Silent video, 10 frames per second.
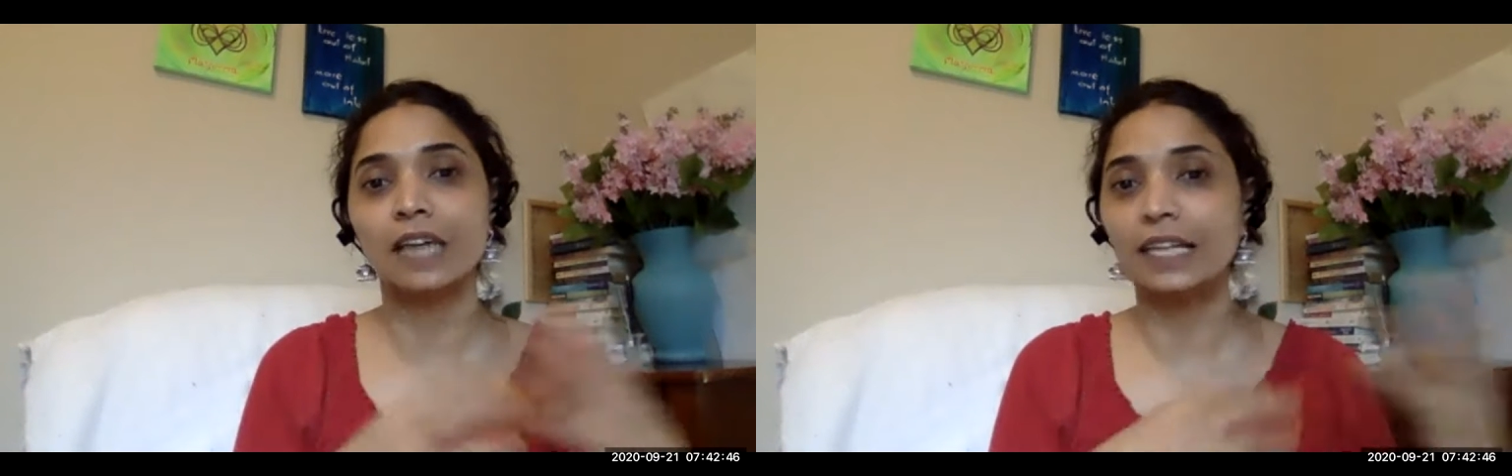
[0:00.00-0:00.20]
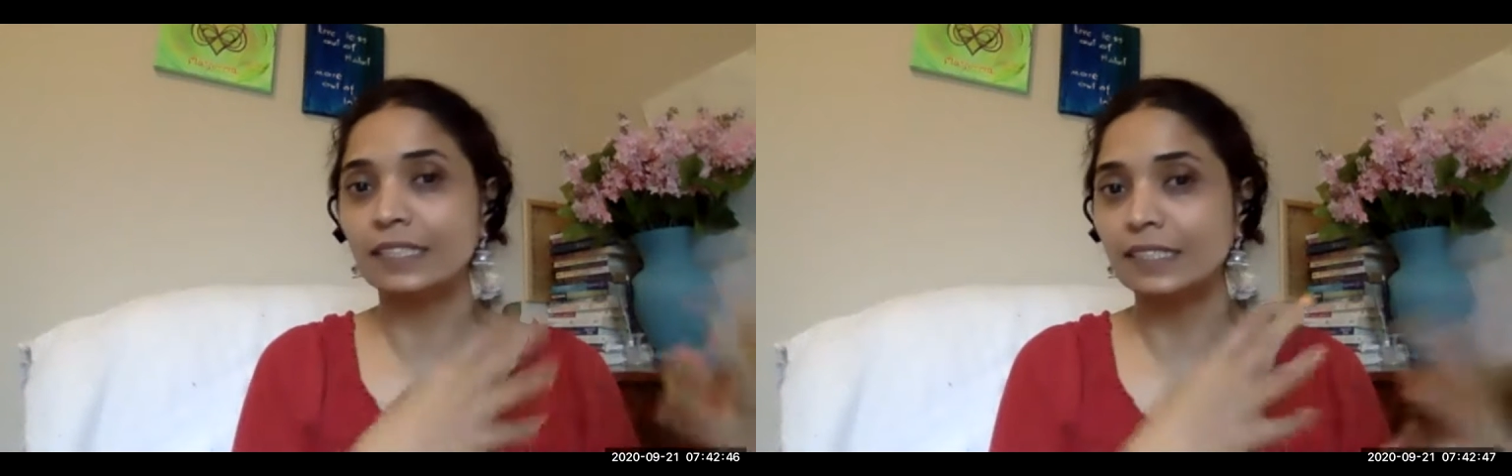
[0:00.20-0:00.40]

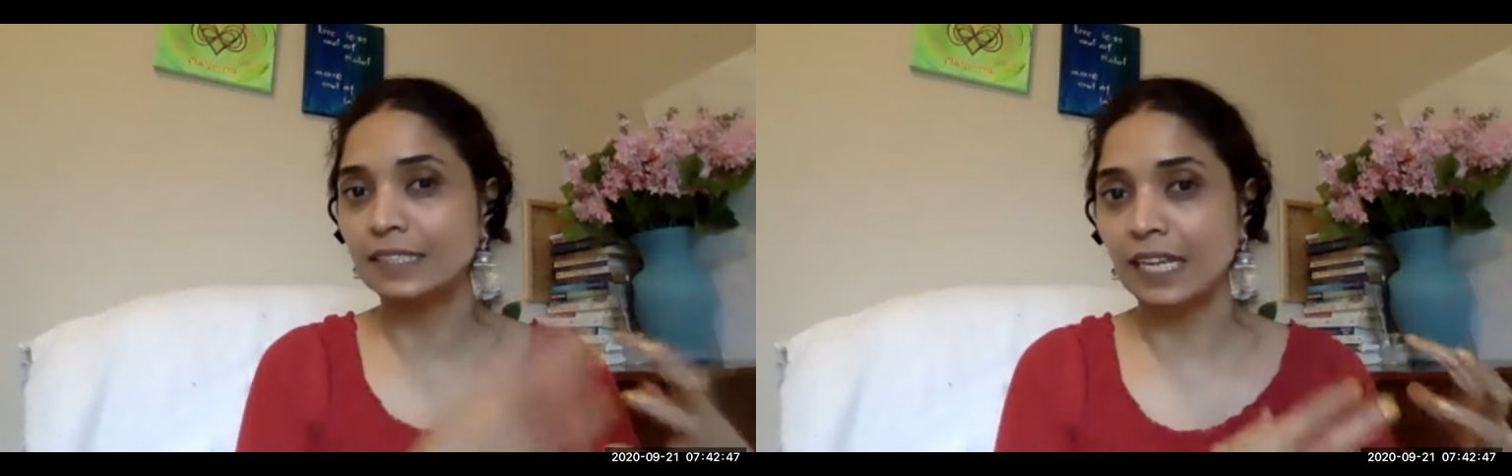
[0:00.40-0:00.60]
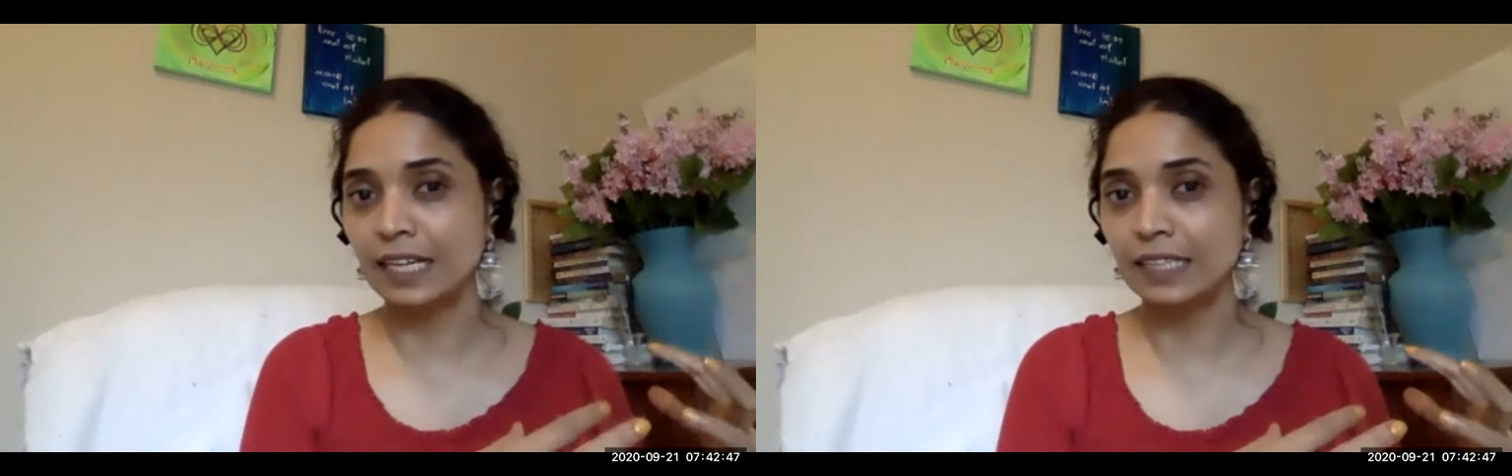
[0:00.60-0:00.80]
other
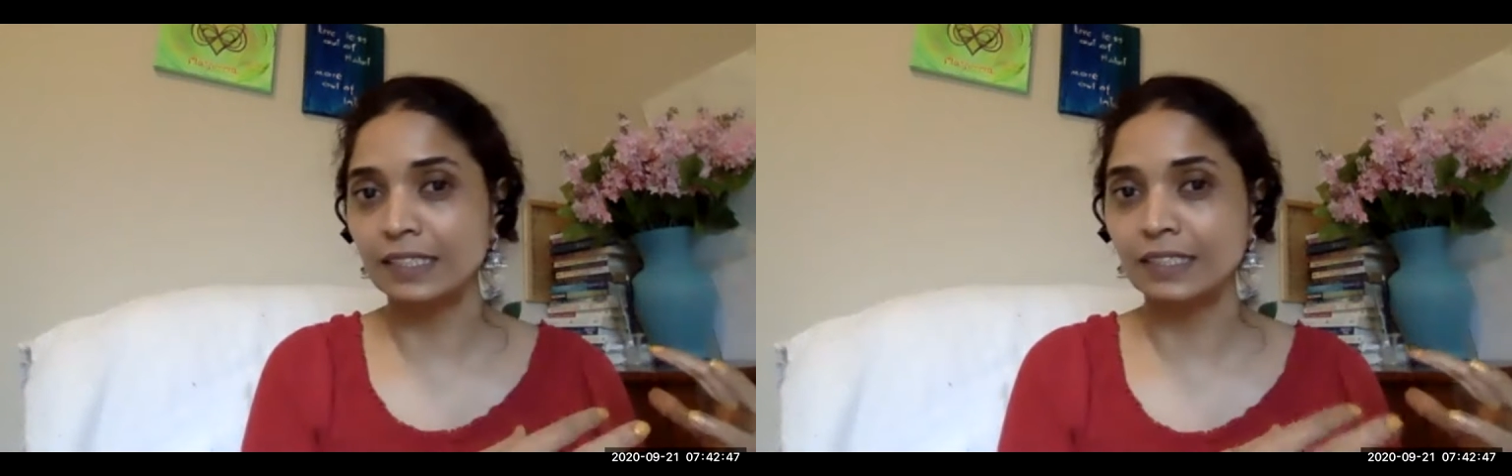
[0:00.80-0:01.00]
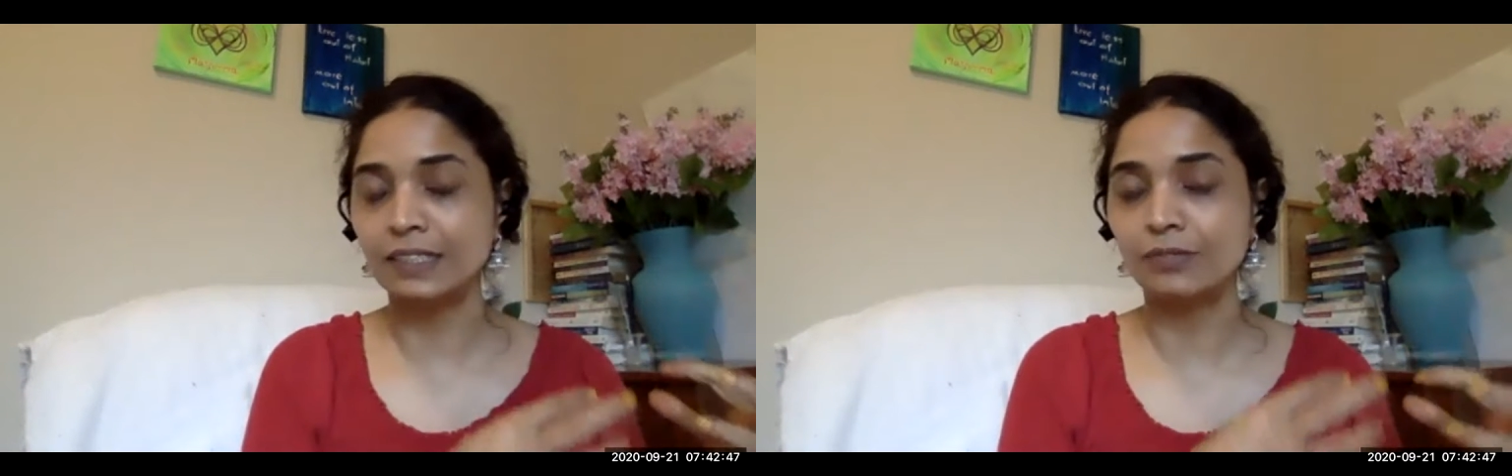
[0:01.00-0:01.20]

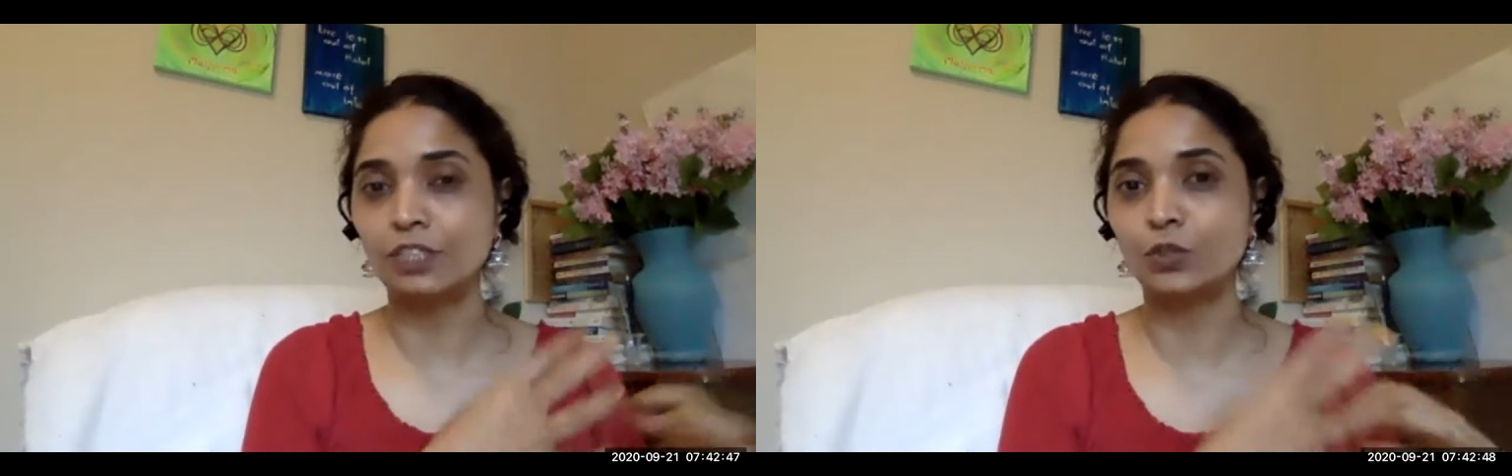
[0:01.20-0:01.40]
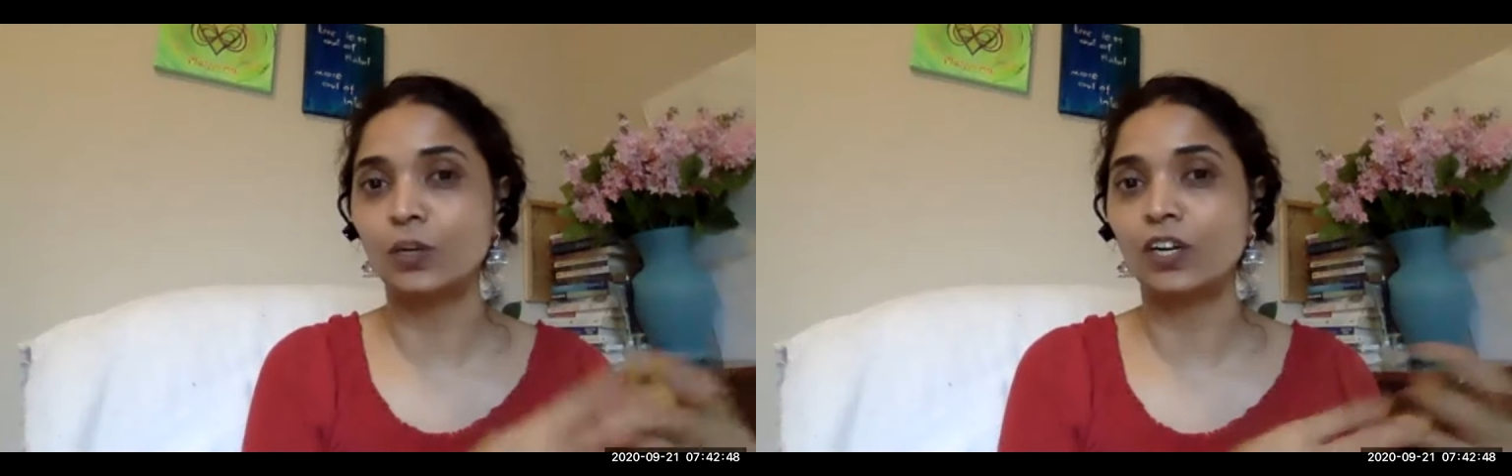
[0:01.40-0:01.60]
cells
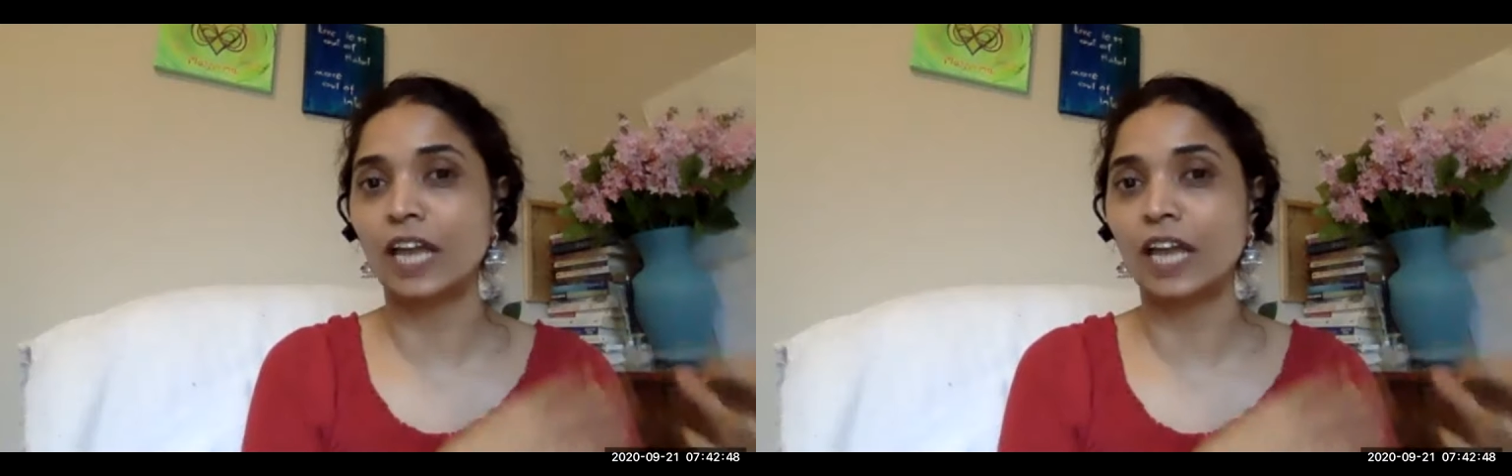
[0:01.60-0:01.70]
which were